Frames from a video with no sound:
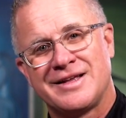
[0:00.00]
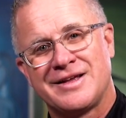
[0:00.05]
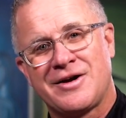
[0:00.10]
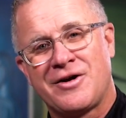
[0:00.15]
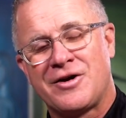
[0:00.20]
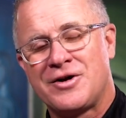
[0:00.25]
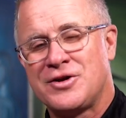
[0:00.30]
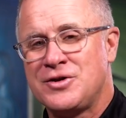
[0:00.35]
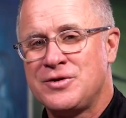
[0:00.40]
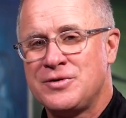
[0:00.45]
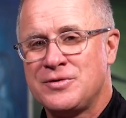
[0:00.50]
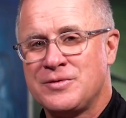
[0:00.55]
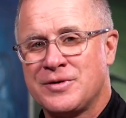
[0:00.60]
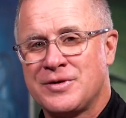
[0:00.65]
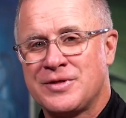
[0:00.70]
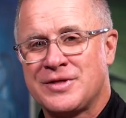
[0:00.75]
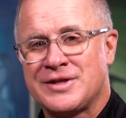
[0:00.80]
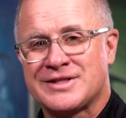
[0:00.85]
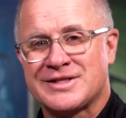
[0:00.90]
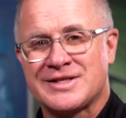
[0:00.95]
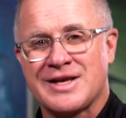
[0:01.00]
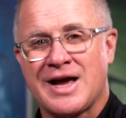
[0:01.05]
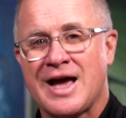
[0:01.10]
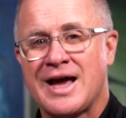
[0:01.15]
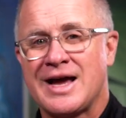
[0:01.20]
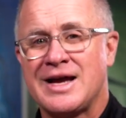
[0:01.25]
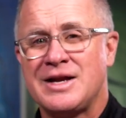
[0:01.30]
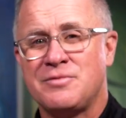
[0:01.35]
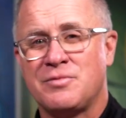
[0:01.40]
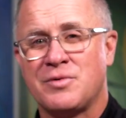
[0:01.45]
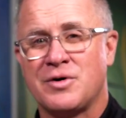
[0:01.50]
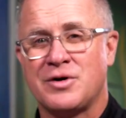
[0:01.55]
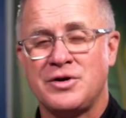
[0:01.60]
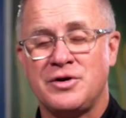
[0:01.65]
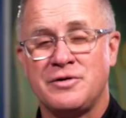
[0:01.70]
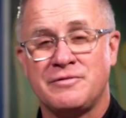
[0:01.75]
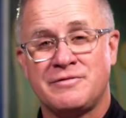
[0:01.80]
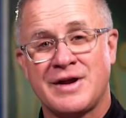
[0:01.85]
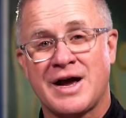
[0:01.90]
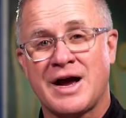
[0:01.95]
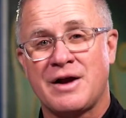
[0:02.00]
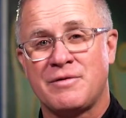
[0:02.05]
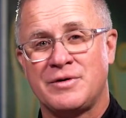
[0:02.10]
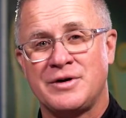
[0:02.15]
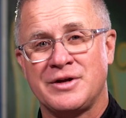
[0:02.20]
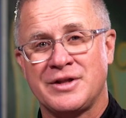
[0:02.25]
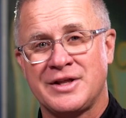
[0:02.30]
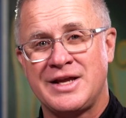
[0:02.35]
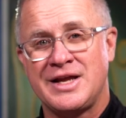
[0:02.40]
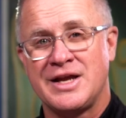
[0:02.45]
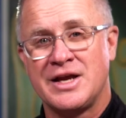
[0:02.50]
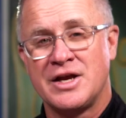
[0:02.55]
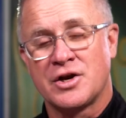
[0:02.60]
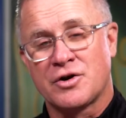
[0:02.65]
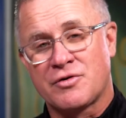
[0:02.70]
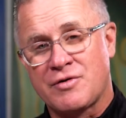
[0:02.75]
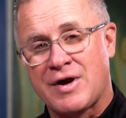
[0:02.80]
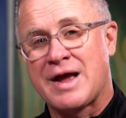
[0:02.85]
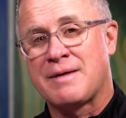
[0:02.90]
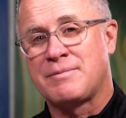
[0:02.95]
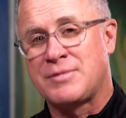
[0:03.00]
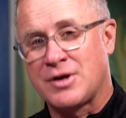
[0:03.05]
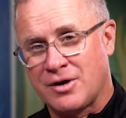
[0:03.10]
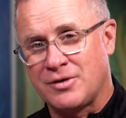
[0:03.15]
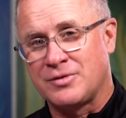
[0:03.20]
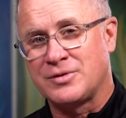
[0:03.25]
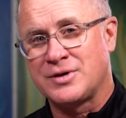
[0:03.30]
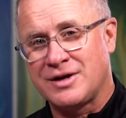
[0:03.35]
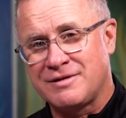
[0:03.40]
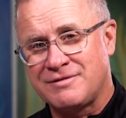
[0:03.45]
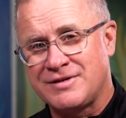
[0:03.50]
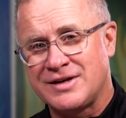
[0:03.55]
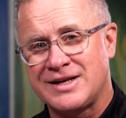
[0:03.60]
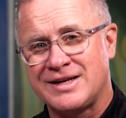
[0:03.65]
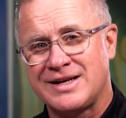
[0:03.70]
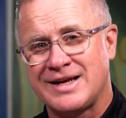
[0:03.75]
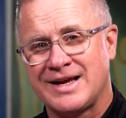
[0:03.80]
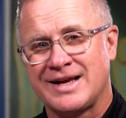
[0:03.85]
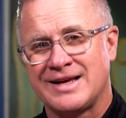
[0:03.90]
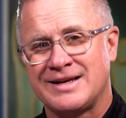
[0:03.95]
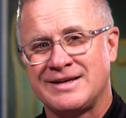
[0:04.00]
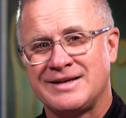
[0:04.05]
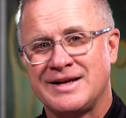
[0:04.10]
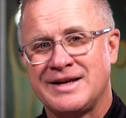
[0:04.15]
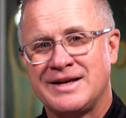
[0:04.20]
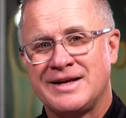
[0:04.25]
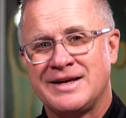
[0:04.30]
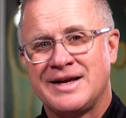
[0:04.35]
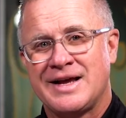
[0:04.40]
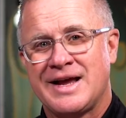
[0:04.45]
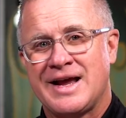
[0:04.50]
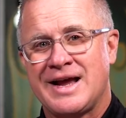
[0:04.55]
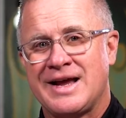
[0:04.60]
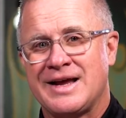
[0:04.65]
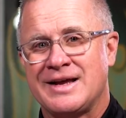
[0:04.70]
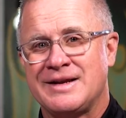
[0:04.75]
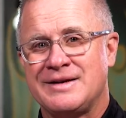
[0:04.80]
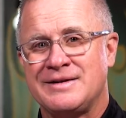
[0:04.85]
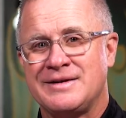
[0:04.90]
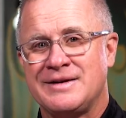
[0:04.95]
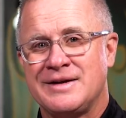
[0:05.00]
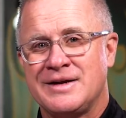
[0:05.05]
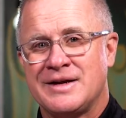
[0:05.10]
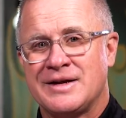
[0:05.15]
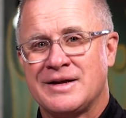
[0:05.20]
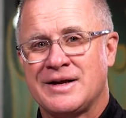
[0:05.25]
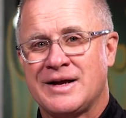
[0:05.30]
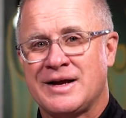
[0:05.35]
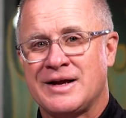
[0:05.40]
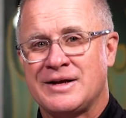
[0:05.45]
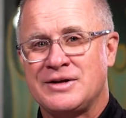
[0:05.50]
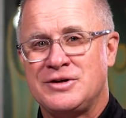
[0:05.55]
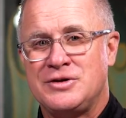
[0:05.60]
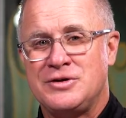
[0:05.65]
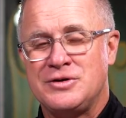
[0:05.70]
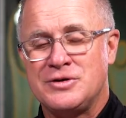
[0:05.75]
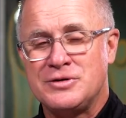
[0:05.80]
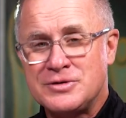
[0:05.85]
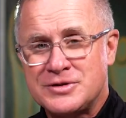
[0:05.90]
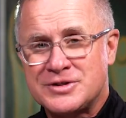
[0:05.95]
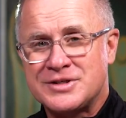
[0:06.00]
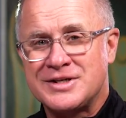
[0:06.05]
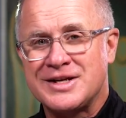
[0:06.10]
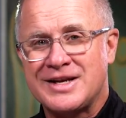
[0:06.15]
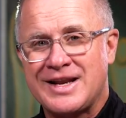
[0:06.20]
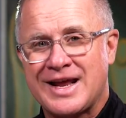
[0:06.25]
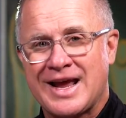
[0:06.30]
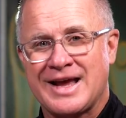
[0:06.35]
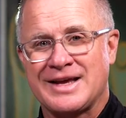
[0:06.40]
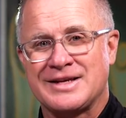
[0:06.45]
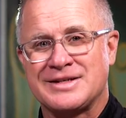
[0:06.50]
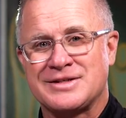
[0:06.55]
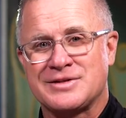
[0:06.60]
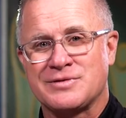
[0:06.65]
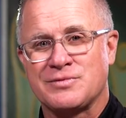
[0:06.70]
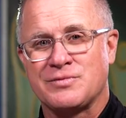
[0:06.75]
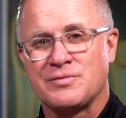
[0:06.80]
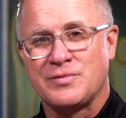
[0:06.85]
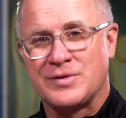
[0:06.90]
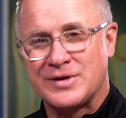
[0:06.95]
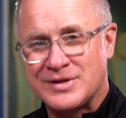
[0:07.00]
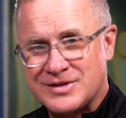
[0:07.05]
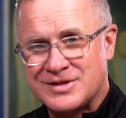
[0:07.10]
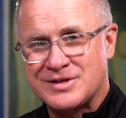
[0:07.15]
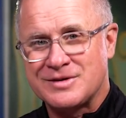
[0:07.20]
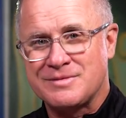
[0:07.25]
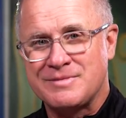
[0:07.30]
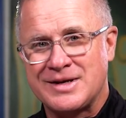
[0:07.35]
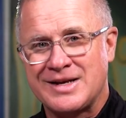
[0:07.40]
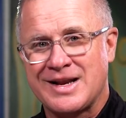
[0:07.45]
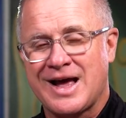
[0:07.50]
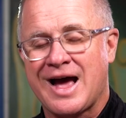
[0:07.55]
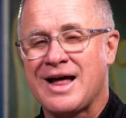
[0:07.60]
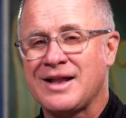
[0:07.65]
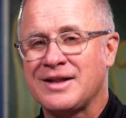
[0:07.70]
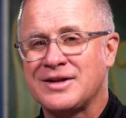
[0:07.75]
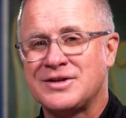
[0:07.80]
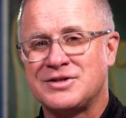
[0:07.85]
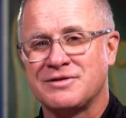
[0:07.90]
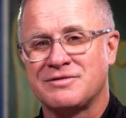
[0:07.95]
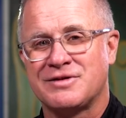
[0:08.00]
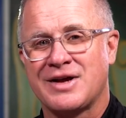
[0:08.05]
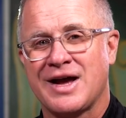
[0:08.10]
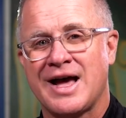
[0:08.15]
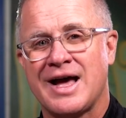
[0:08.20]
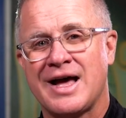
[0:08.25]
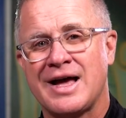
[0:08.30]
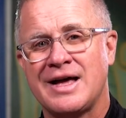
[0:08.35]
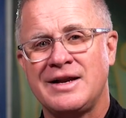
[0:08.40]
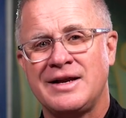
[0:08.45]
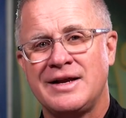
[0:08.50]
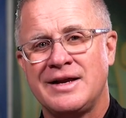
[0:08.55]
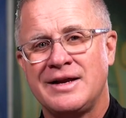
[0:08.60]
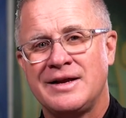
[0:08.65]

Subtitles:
Are you on the side where you've not really grabbed hold of it and used it as wisdom and knowledge of God?